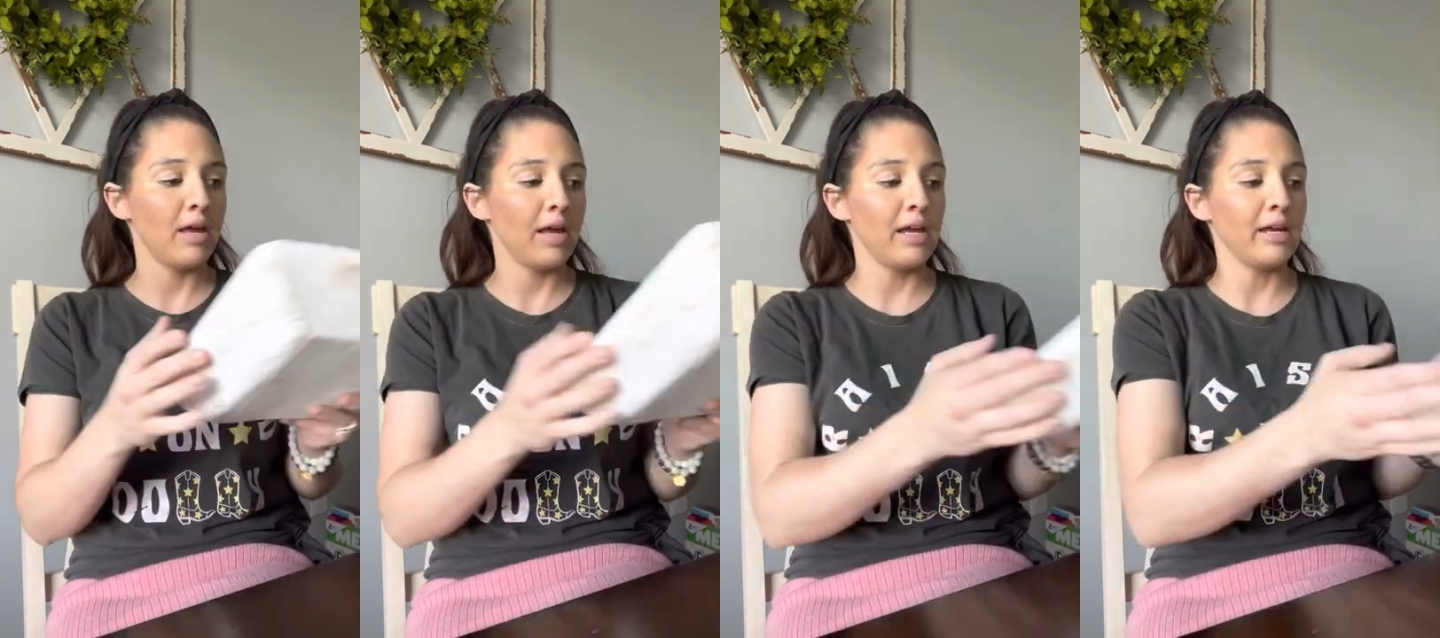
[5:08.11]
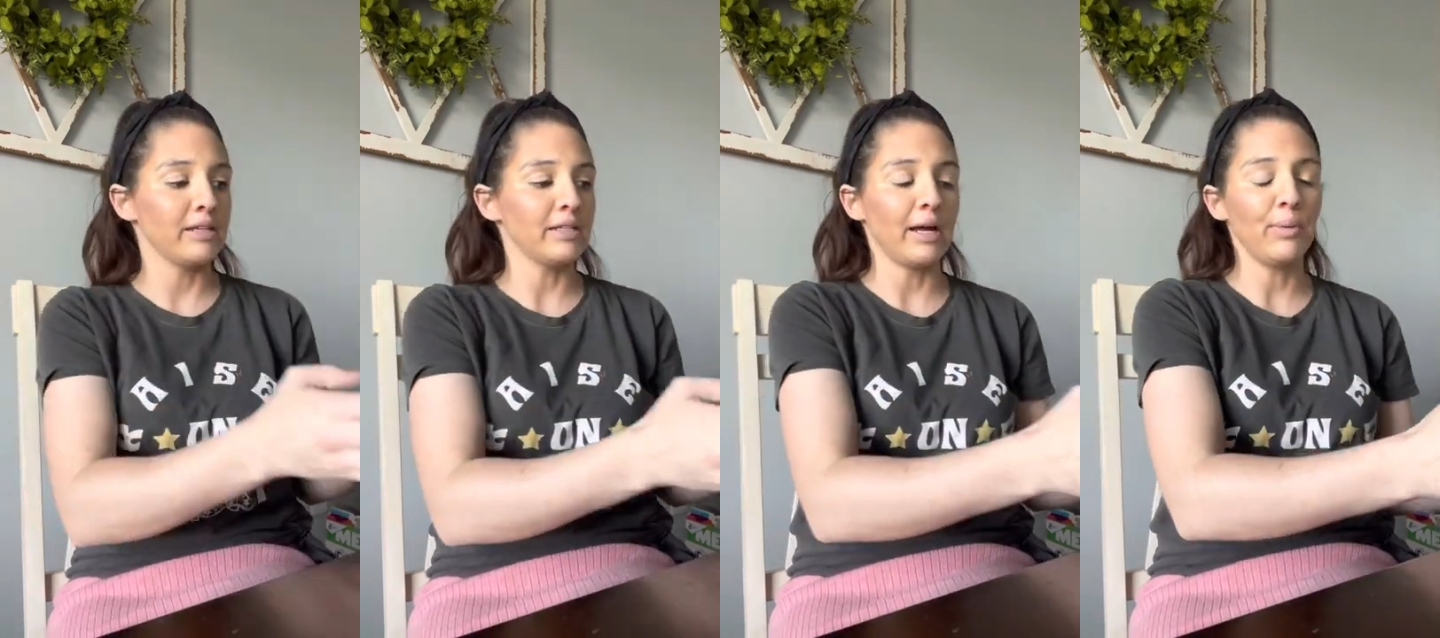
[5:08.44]

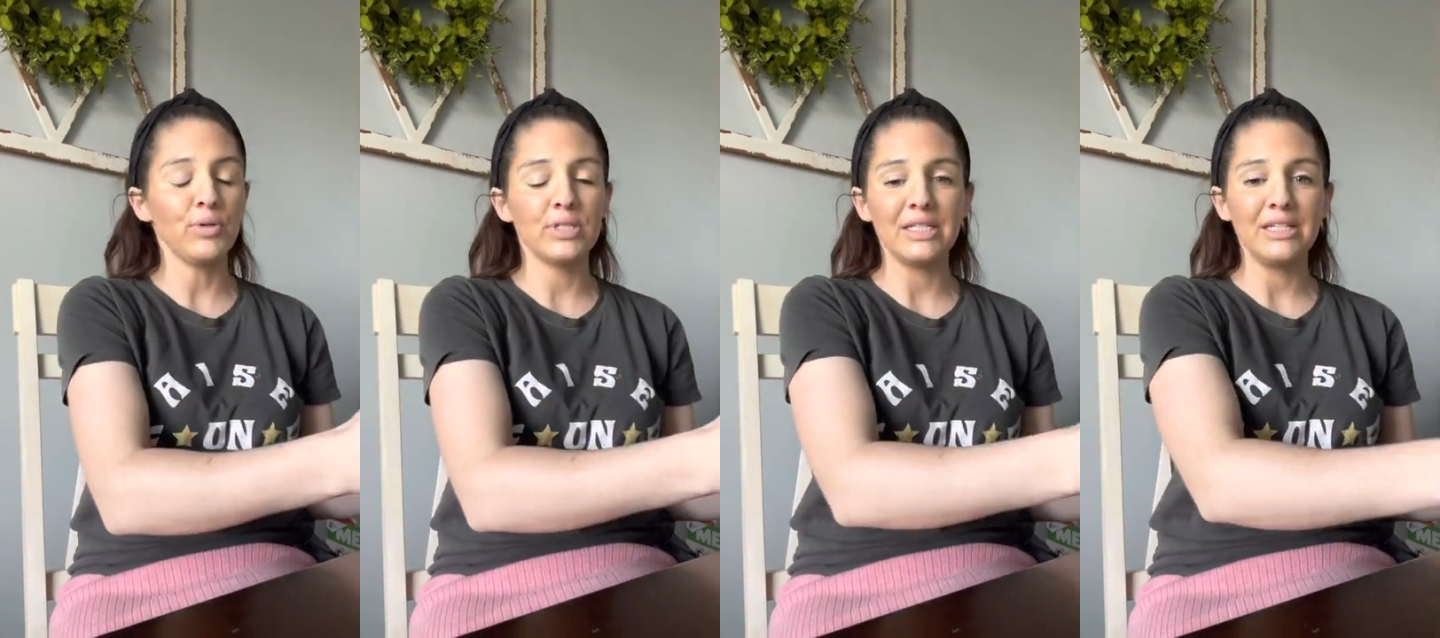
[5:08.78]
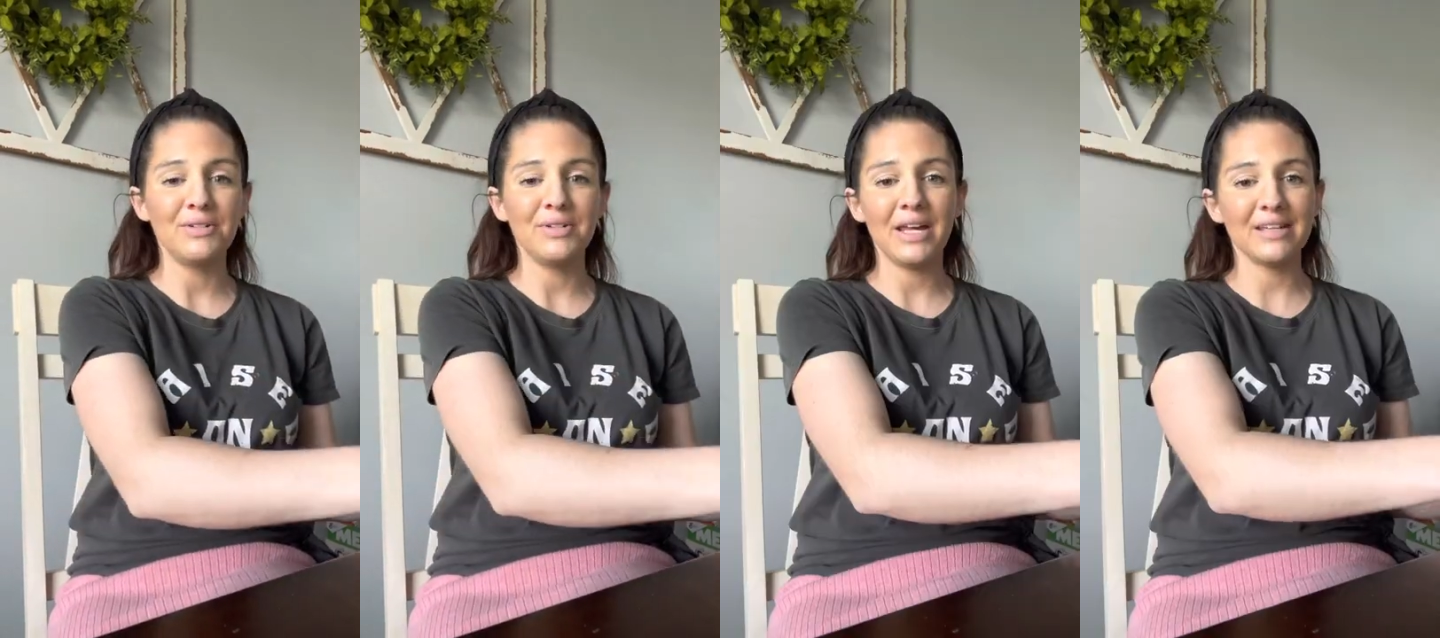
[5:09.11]
and I will see
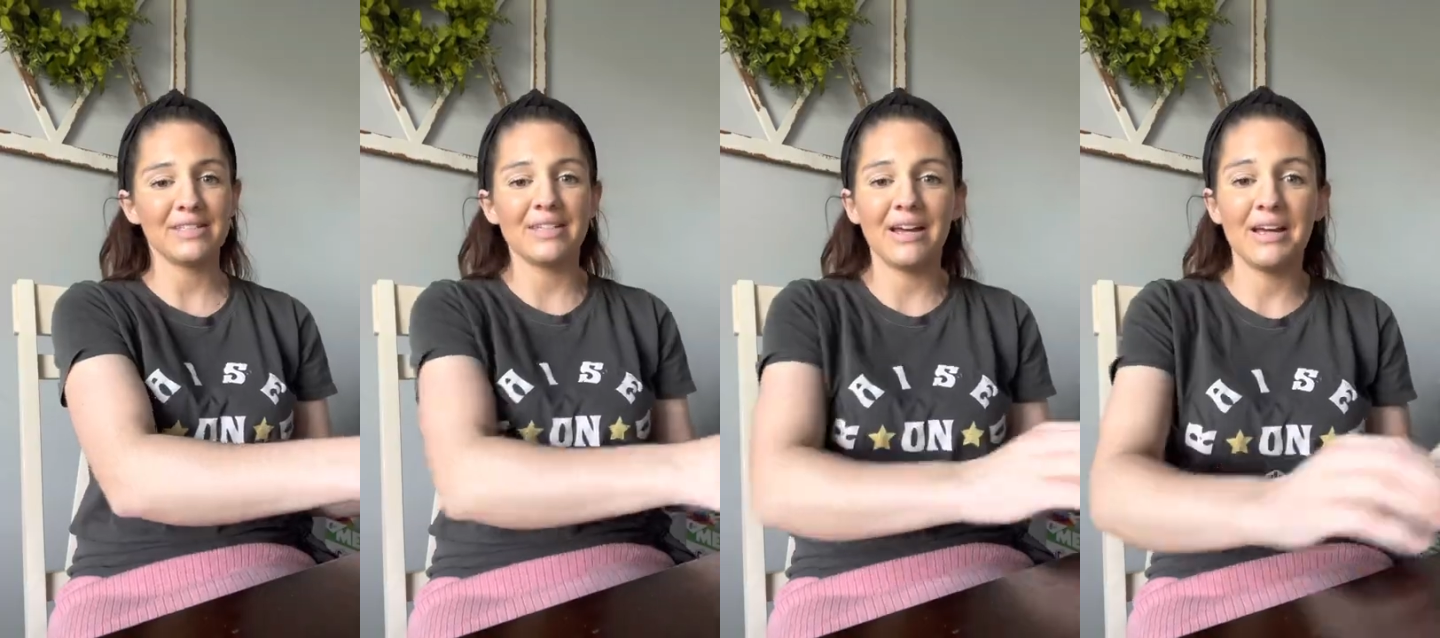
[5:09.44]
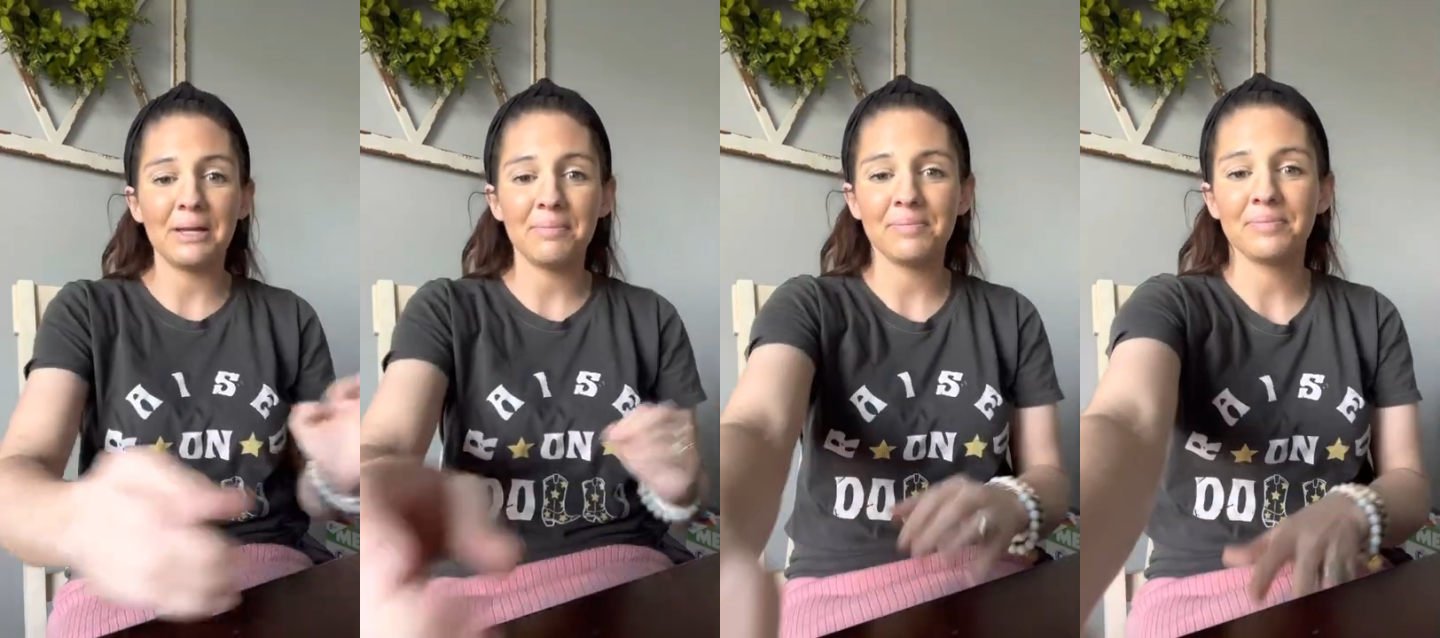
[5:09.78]
you next
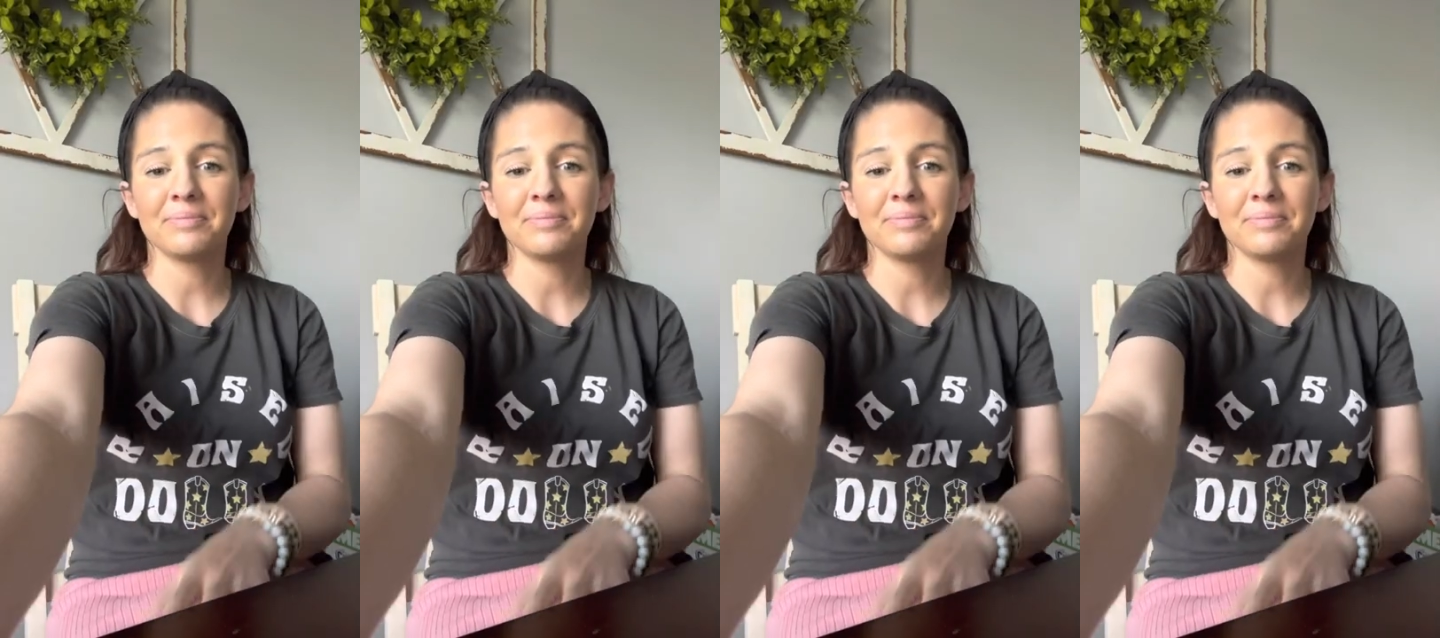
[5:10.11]
time.